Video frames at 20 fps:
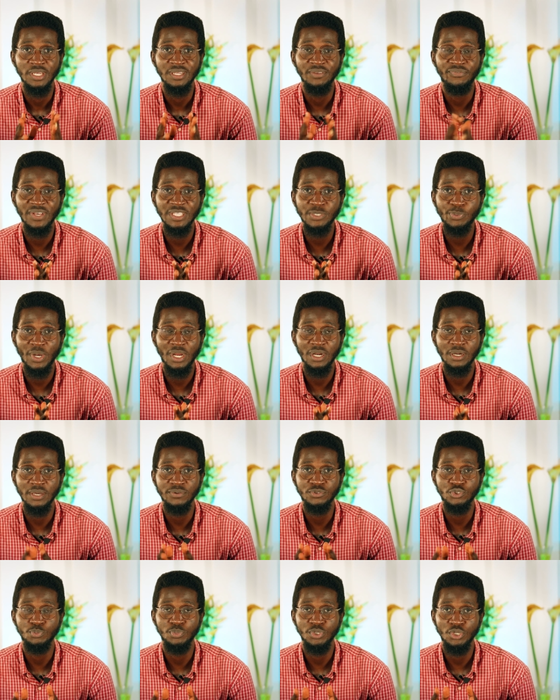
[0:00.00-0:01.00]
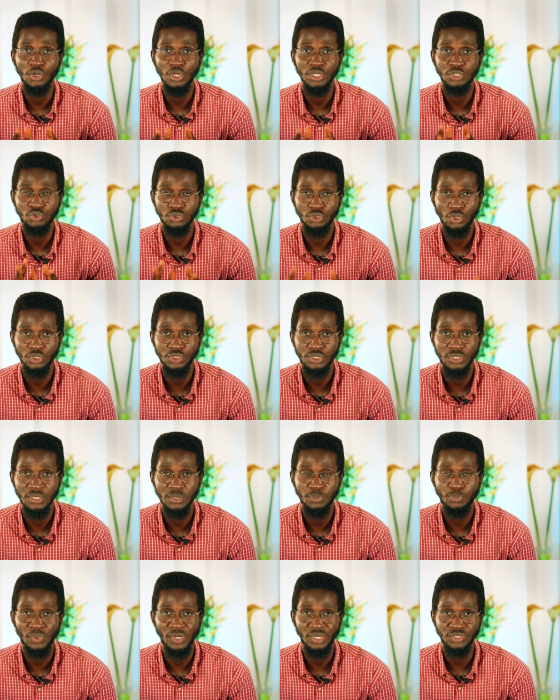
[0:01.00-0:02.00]
The first paragraph should be your
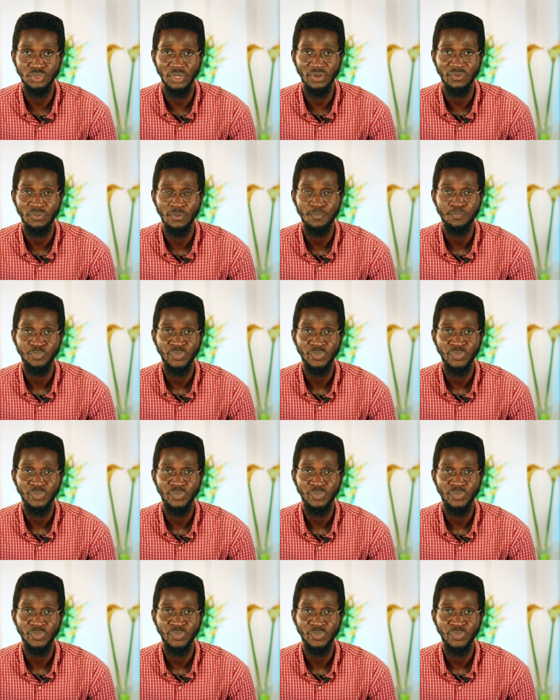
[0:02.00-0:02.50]
introductory paragraph.